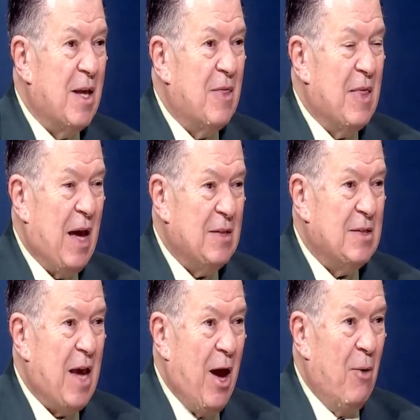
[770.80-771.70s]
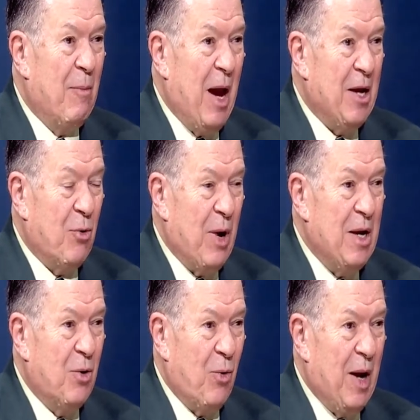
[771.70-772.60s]
that that's how my
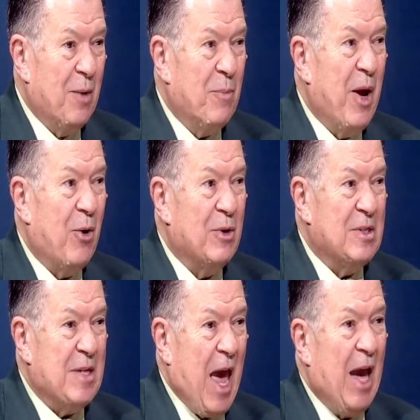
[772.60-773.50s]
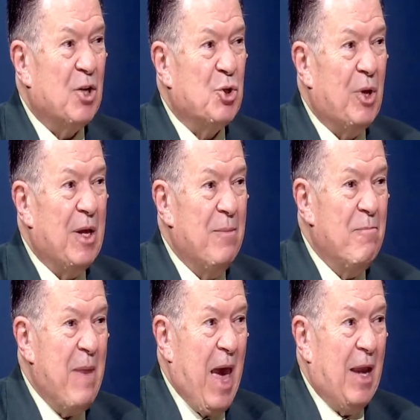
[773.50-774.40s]
great-grandparents actually
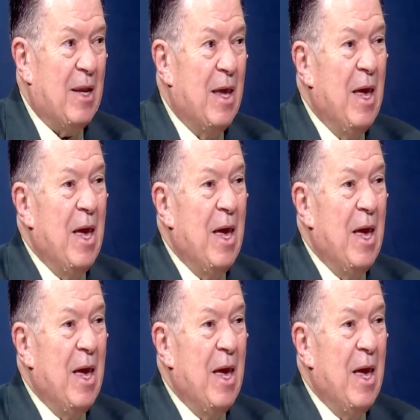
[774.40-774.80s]
met,